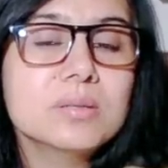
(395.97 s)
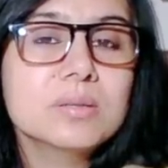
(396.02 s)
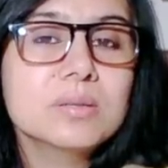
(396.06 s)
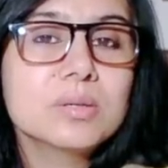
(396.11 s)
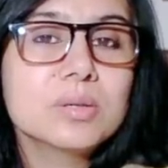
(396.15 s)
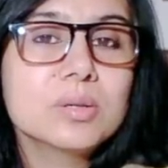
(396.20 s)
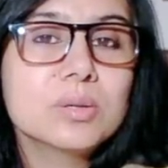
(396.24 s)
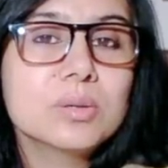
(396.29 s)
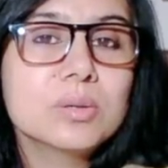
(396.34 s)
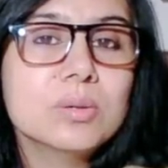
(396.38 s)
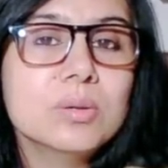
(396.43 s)

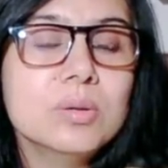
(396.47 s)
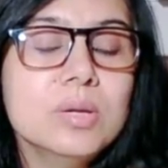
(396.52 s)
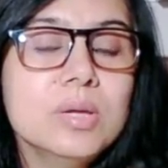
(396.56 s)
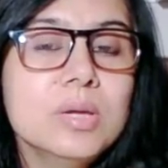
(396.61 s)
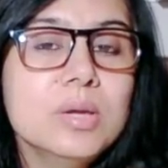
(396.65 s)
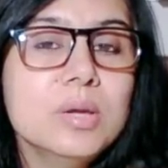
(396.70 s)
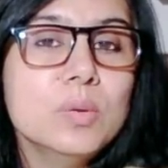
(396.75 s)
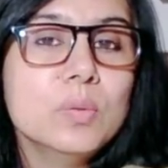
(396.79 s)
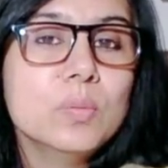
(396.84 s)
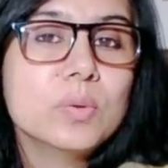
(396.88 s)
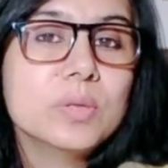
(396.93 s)
You know,
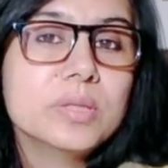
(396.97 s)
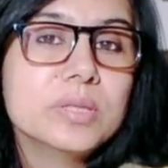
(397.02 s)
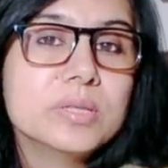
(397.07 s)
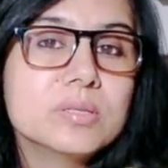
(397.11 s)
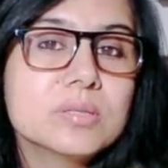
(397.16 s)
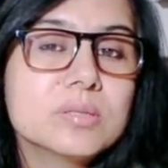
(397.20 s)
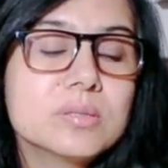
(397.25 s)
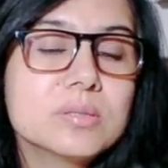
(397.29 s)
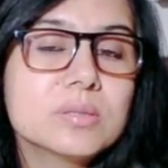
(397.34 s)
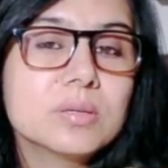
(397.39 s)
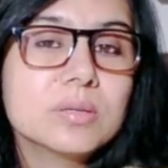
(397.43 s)
with
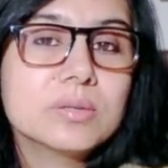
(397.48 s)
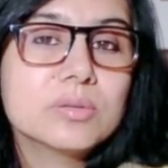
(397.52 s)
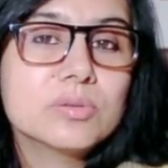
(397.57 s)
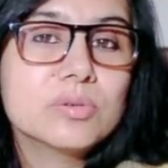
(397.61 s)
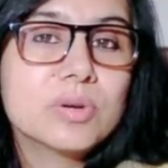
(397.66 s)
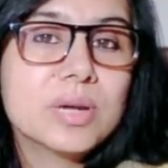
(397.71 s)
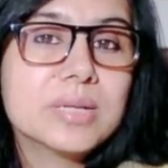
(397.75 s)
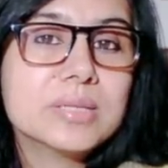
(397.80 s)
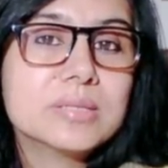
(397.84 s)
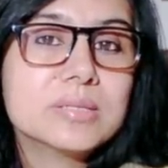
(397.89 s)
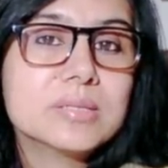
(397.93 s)
this uh,
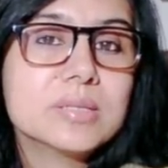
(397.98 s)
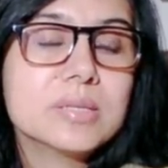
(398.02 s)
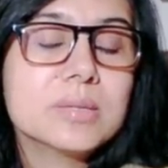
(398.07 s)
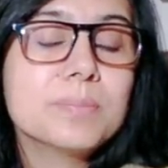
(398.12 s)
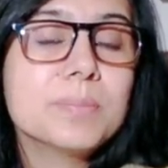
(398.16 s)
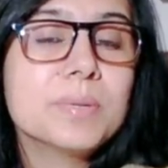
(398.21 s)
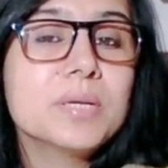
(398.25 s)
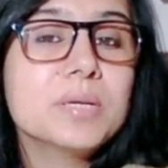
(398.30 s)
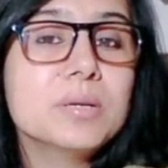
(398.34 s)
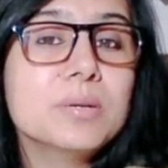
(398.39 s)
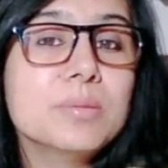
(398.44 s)
transit.
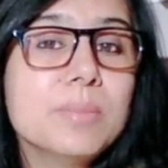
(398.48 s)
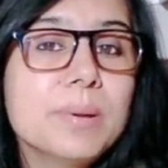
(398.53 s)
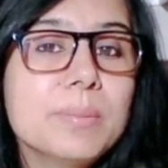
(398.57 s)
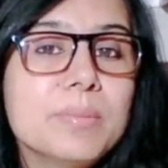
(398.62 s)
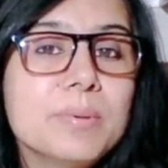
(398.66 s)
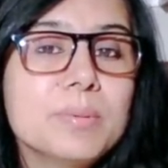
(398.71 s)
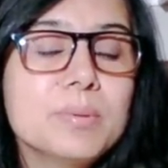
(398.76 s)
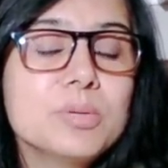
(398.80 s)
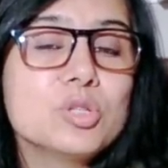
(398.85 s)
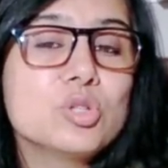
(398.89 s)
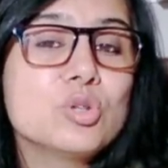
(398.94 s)
But
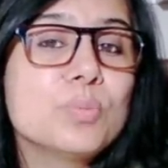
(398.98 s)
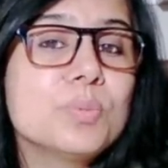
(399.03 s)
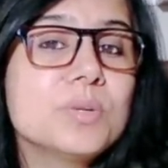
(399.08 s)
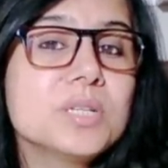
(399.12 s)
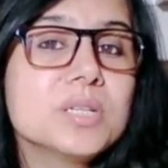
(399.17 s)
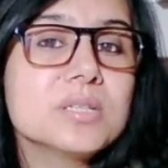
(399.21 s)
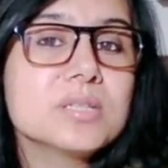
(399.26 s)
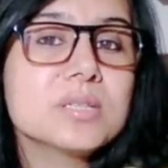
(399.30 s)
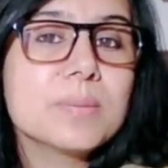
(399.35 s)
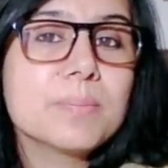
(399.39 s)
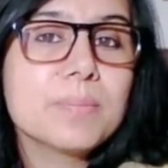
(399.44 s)
remember, when
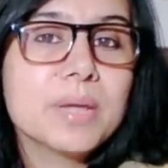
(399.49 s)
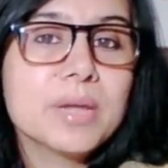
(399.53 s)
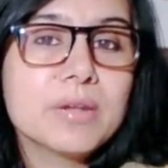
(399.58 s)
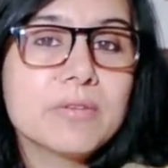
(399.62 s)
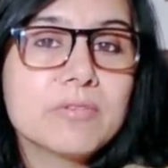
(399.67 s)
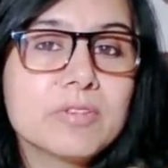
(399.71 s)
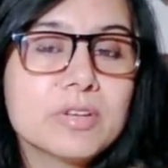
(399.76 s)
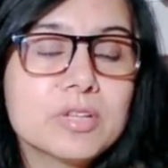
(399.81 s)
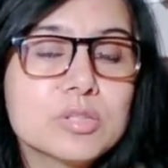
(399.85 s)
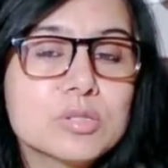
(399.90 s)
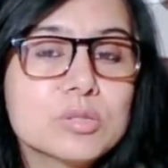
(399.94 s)
Jupiter is a
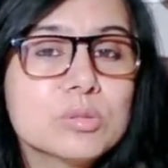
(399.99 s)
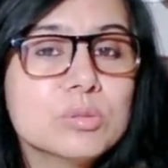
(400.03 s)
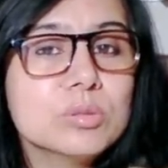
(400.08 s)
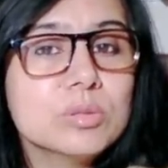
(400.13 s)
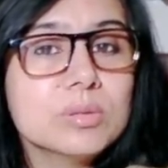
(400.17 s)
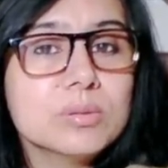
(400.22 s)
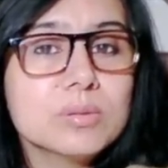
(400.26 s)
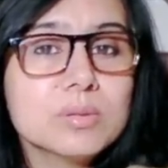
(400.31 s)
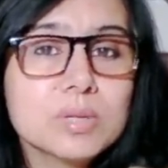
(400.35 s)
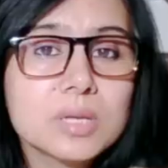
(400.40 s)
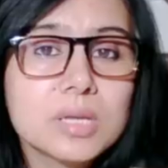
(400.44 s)
benefic. So
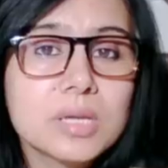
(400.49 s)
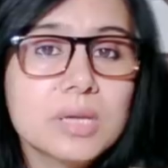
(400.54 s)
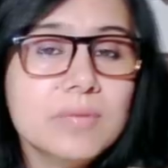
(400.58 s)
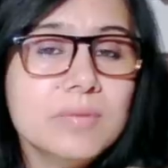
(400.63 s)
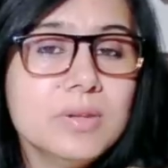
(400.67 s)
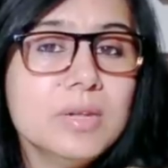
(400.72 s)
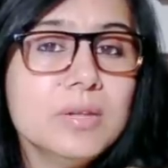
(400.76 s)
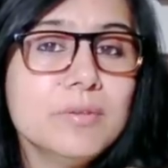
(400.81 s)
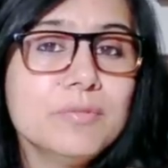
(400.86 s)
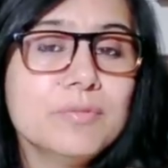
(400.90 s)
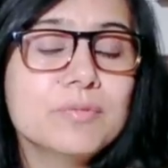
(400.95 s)

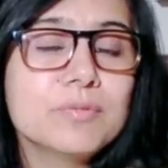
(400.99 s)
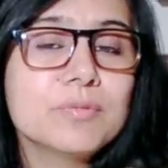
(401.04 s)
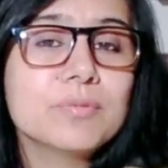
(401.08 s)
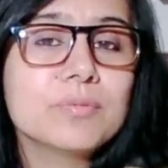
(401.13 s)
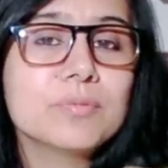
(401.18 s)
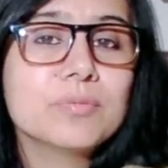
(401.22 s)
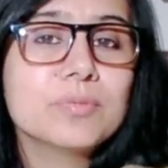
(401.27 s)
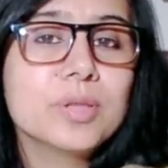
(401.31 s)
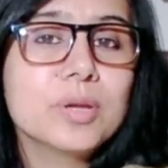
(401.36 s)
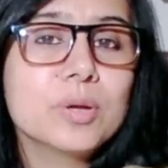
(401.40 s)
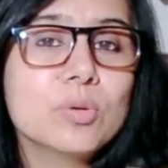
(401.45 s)
even if
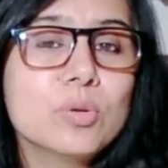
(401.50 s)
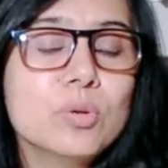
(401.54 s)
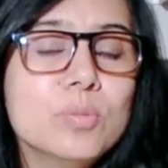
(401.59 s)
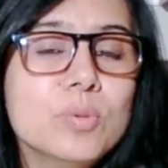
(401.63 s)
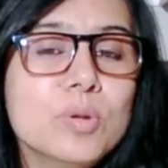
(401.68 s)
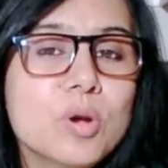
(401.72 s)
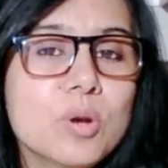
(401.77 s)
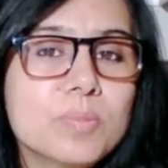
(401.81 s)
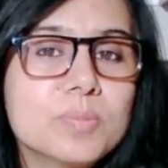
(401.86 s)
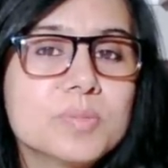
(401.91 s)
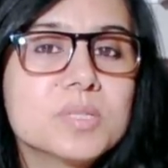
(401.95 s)
there are going to
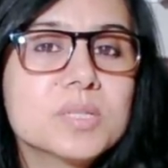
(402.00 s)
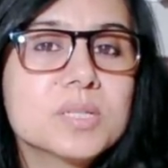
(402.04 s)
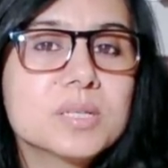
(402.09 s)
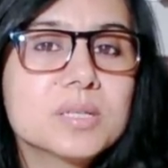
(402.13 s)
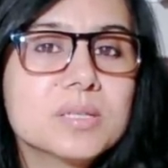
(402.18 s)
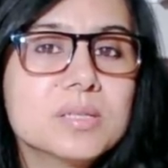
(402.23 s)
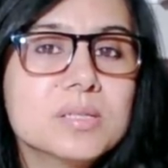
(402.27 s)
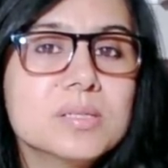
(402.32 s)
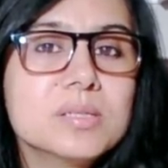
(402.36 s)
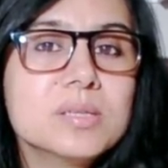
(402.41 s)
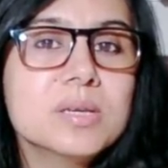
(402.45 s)
be
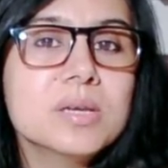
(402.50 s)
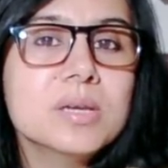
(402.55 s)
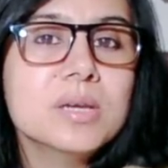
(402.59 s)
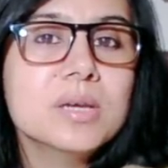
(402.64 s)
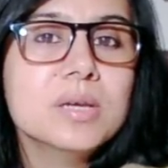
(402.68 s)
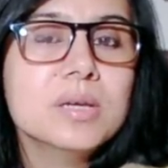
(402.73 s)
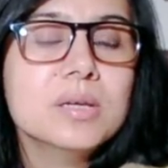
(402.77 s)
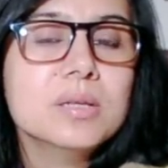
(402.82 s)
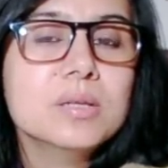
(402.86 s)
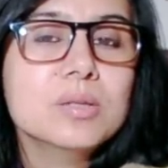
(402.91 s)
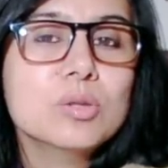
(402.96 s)
obstacles,
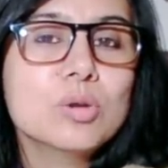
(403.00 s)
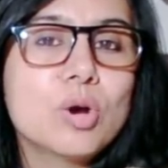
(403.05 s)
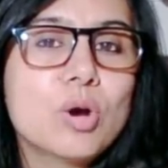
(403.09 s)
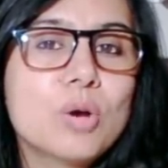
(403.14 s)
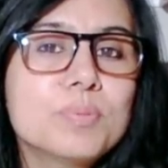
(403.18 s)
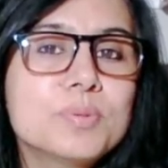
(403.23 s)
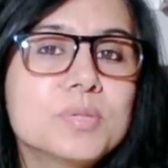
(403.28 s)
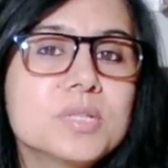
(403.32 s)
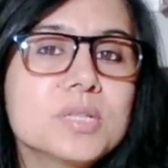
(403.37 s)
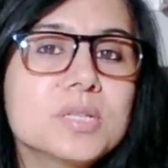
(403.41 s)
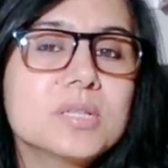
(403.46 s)
the
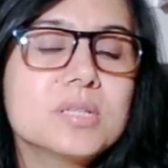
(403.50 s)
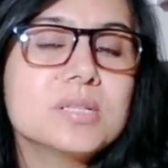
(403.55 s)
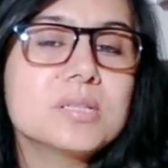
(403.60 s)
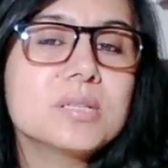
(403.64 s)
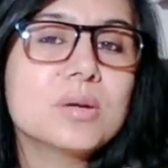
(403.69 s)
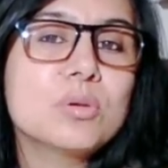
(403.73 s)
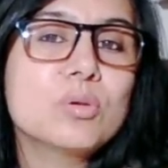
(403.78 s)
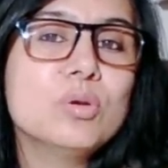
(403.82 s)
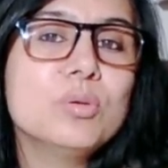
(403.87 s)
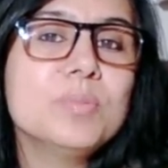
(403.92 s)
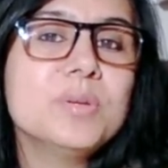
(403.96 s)
obstacles
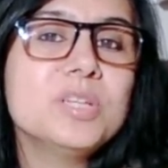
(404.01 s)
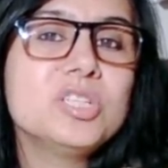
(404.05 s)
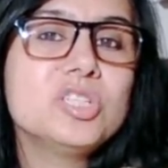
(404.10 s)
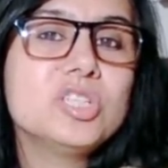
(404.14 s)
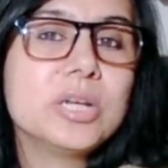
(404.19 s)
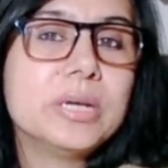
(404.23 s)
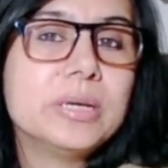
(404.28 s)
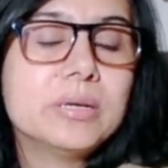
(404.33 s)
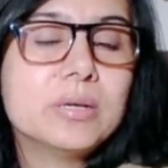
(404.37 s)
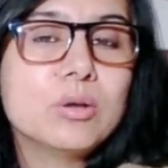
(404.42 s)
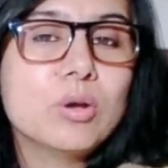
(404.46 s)
are going to be
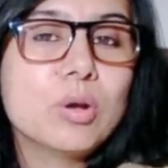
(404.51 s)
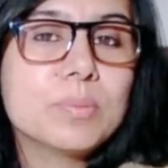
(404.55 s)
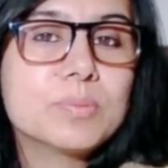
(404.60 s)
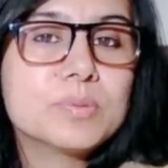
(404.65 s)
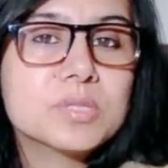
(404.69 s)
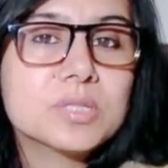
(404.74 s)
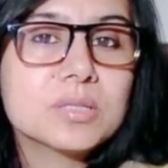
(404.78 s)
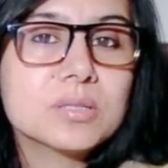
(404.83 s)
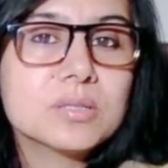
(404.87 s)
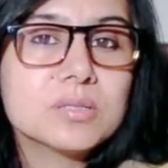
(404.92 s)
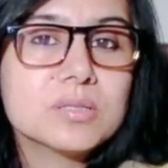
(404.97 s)
gentle
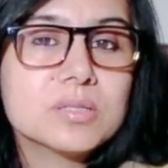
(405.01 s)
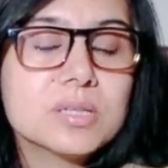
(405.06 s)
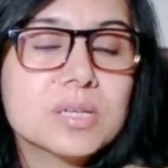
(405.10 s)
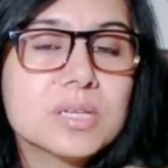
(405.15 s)
obstacles.